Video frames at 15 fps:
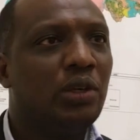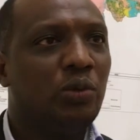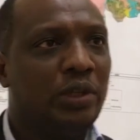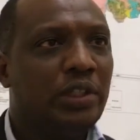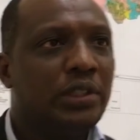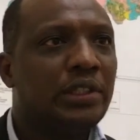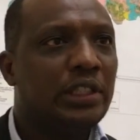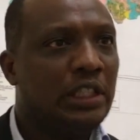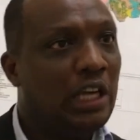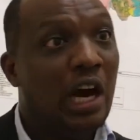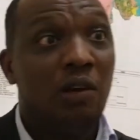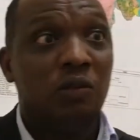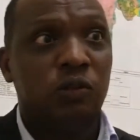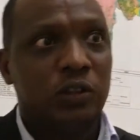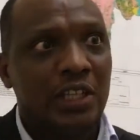we still
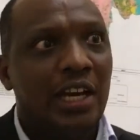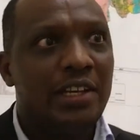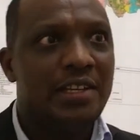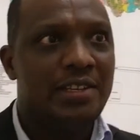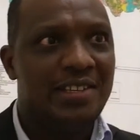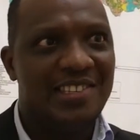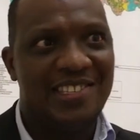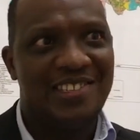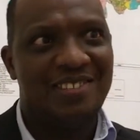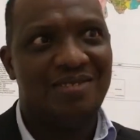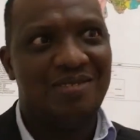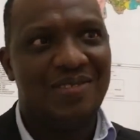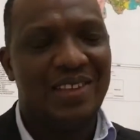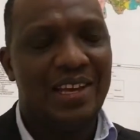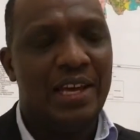have challenges.
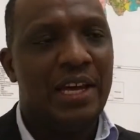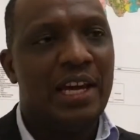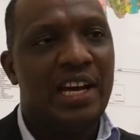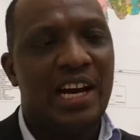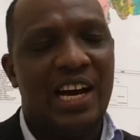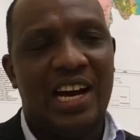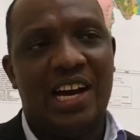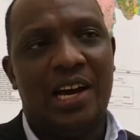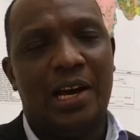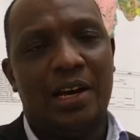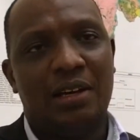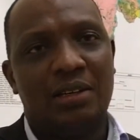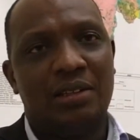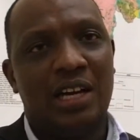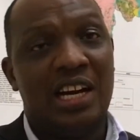
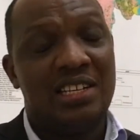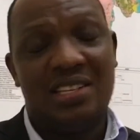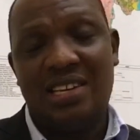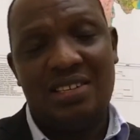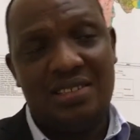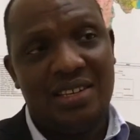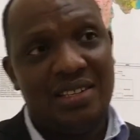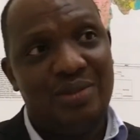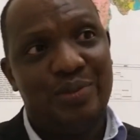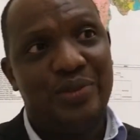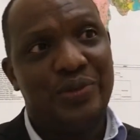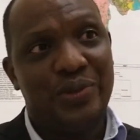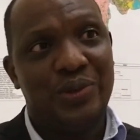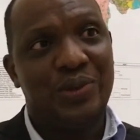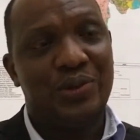As I said
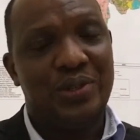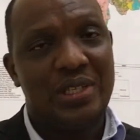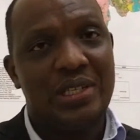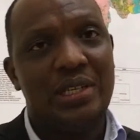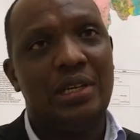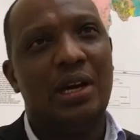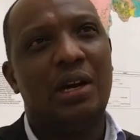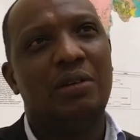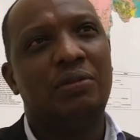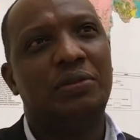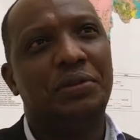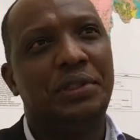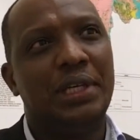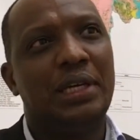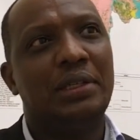before, we still
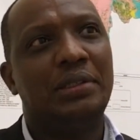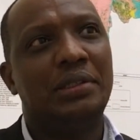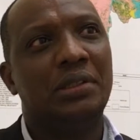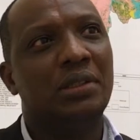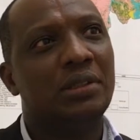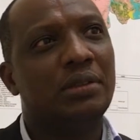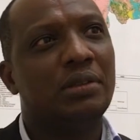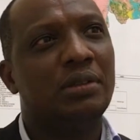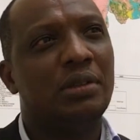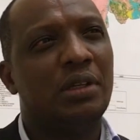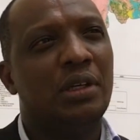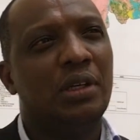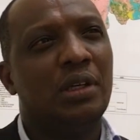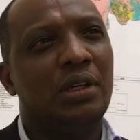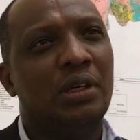have challenges.
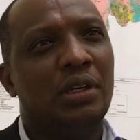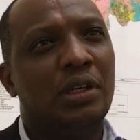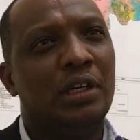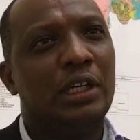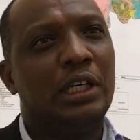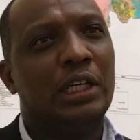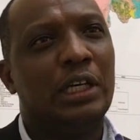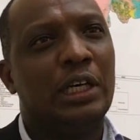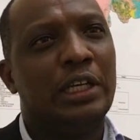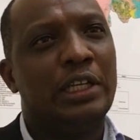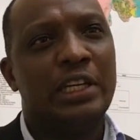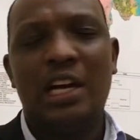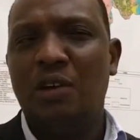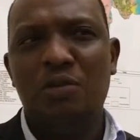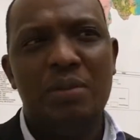The
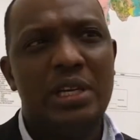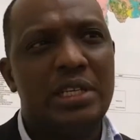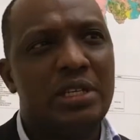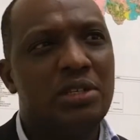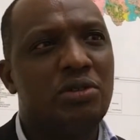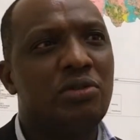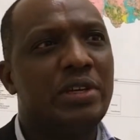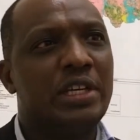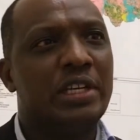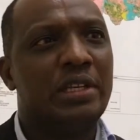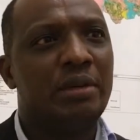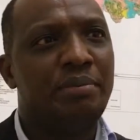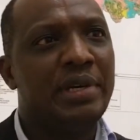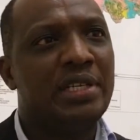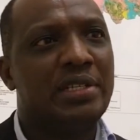government is doing
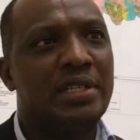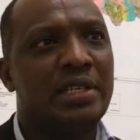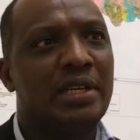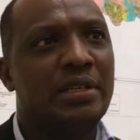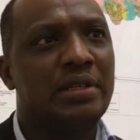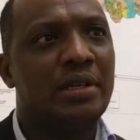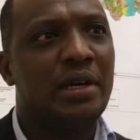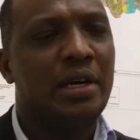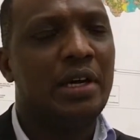the best that